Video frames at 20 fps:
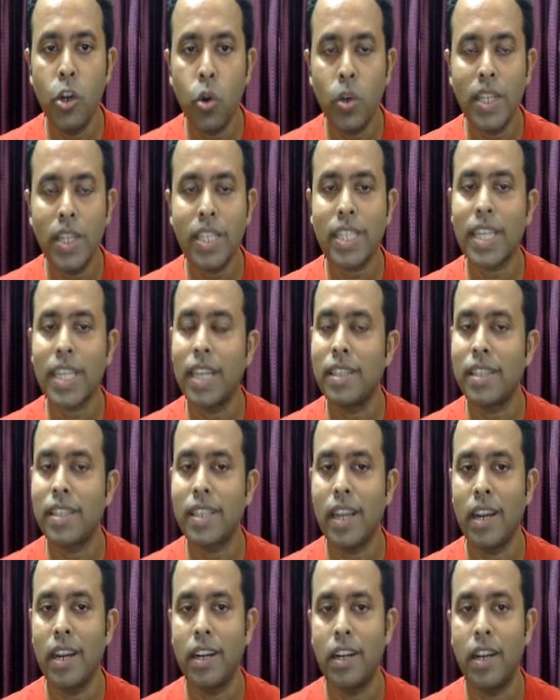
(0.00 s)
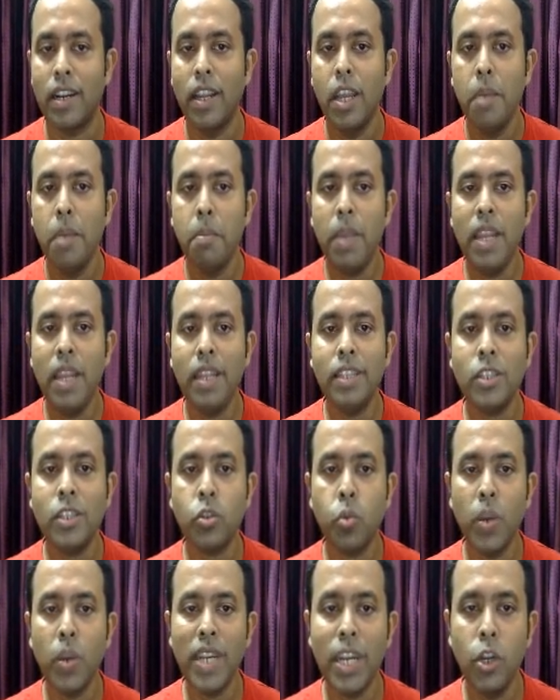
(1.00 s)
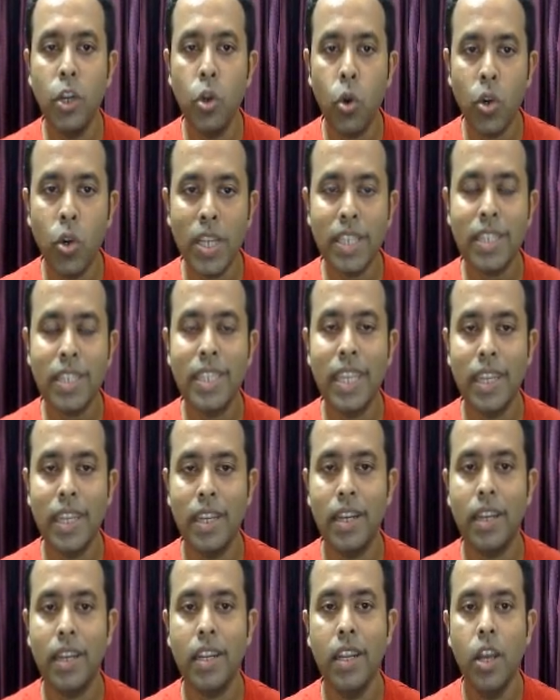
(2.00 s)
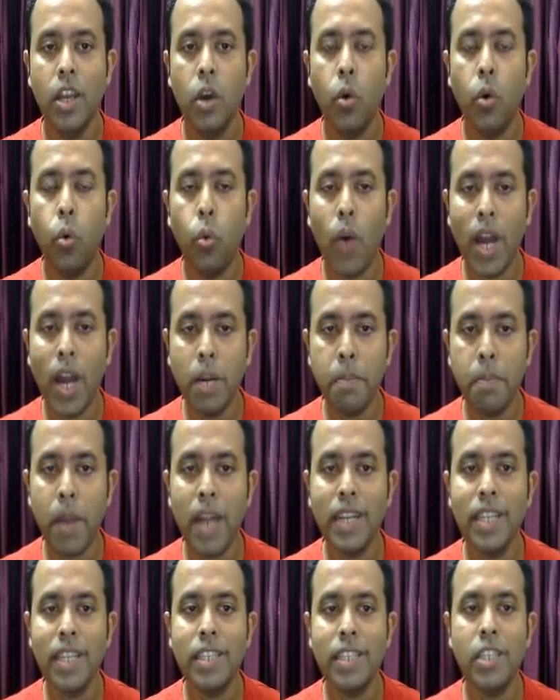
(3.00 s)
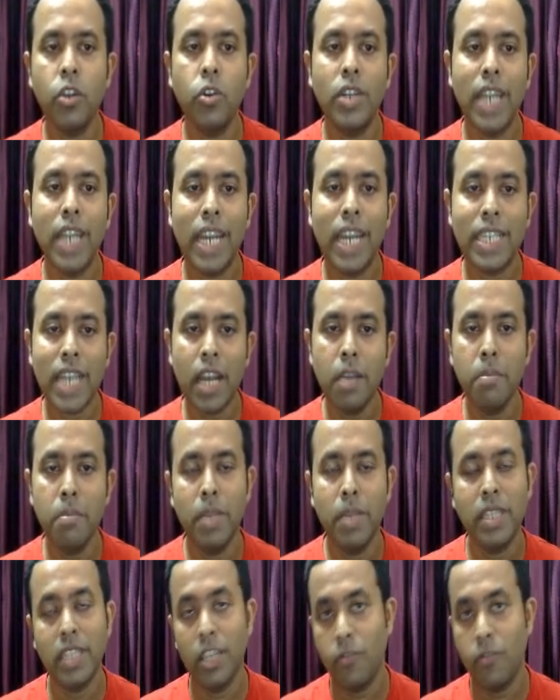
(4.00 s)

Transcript: node is concerned, means when a node is there, one part is your data, means